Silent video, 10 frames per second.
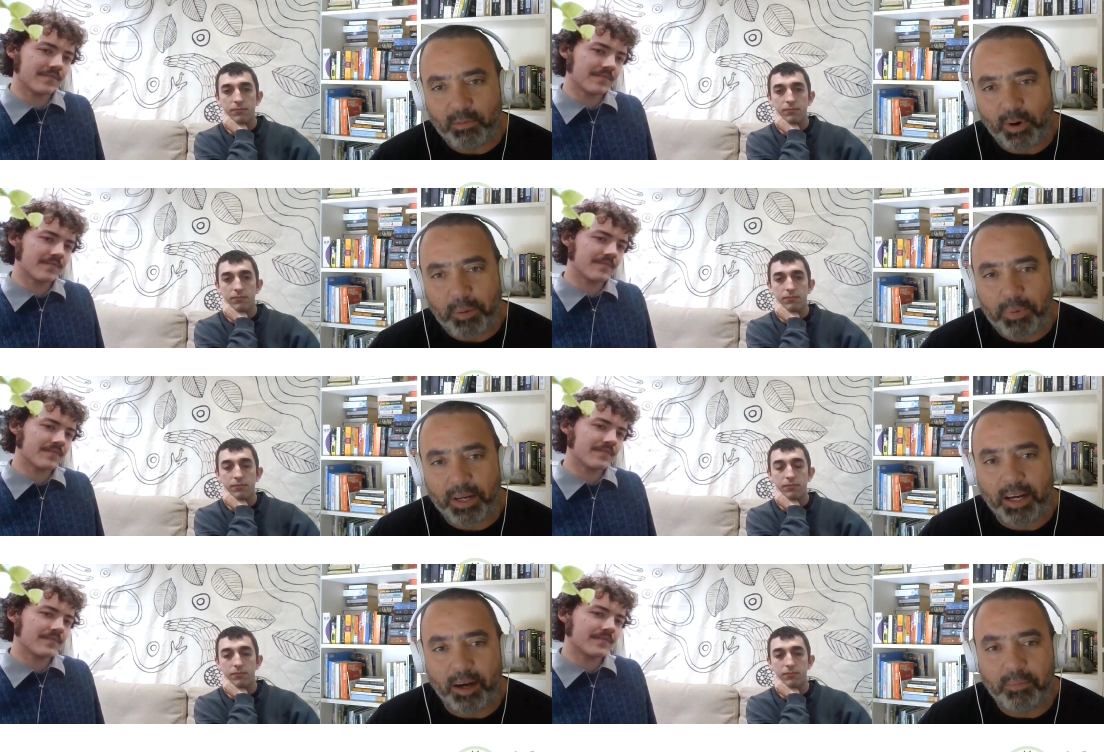
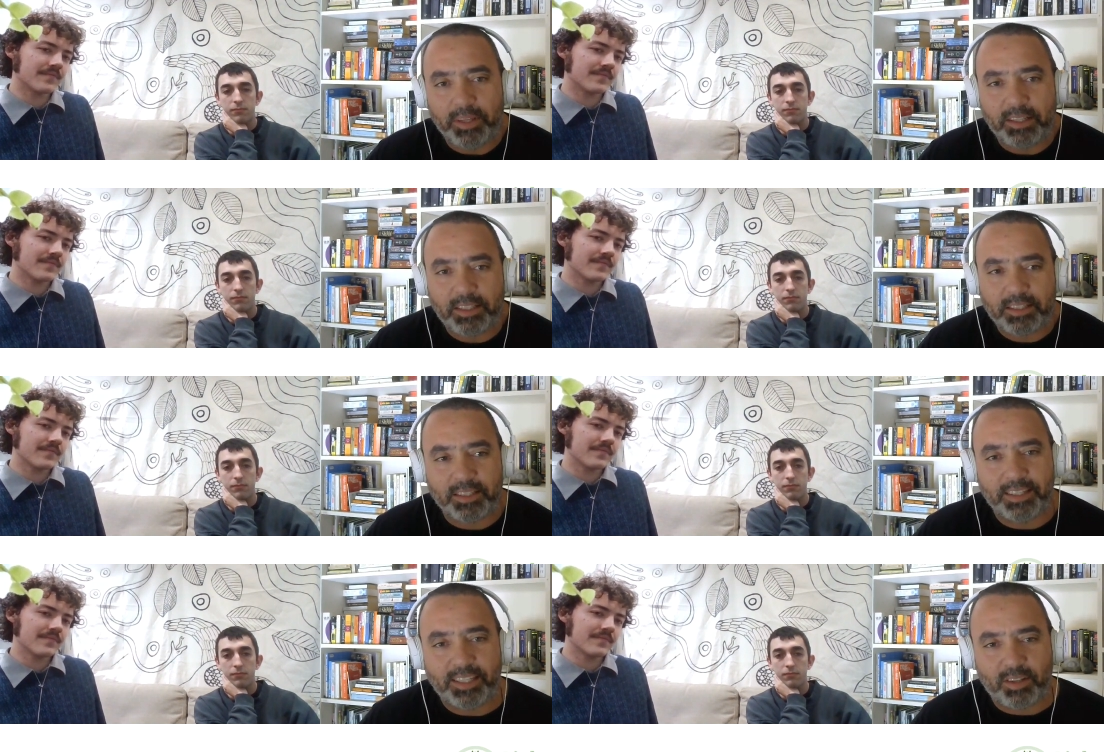Speaker 1: wrapping up
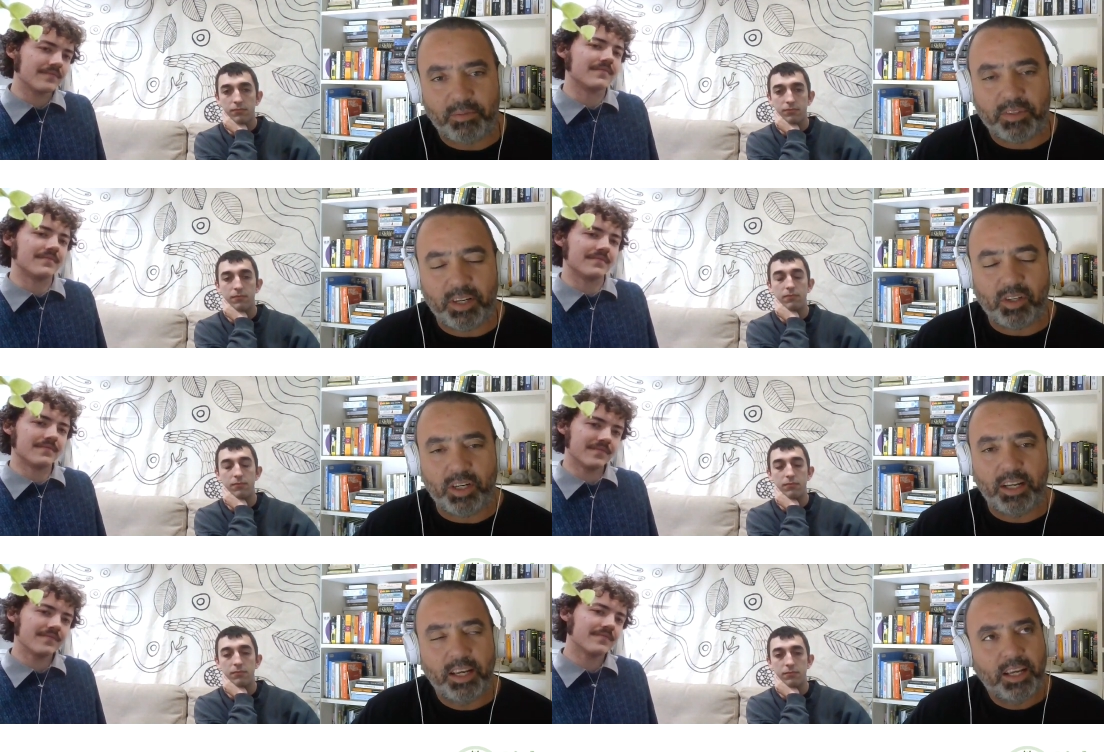this this mm-hmm.
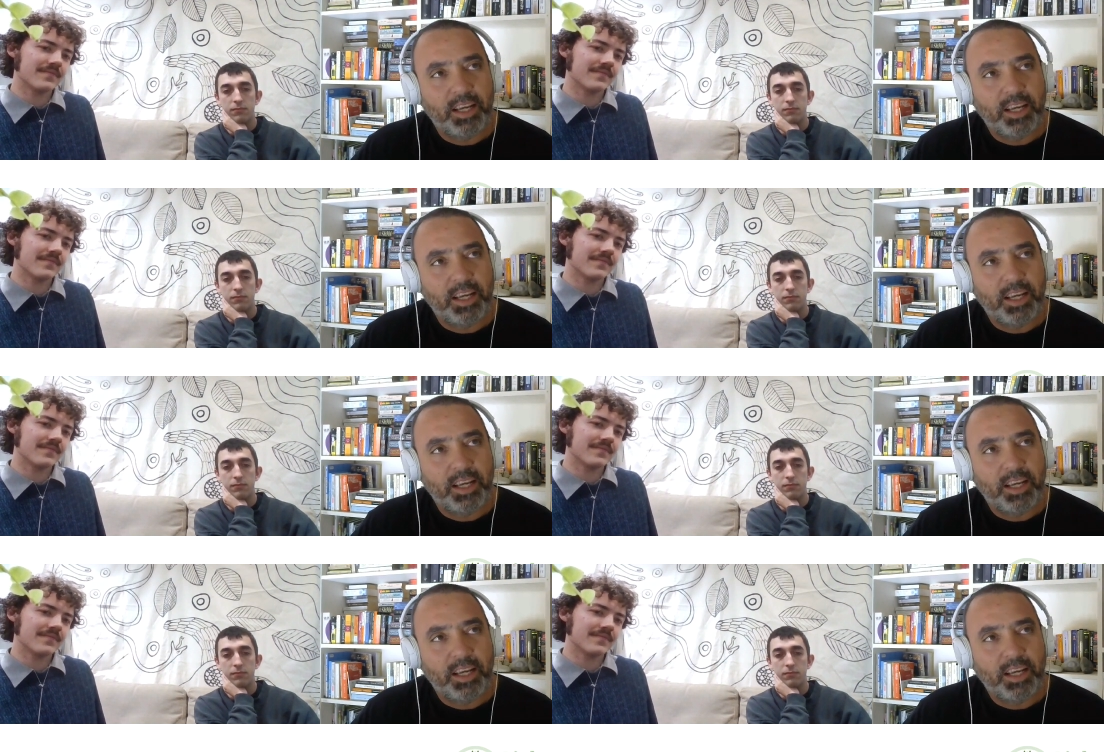conversation.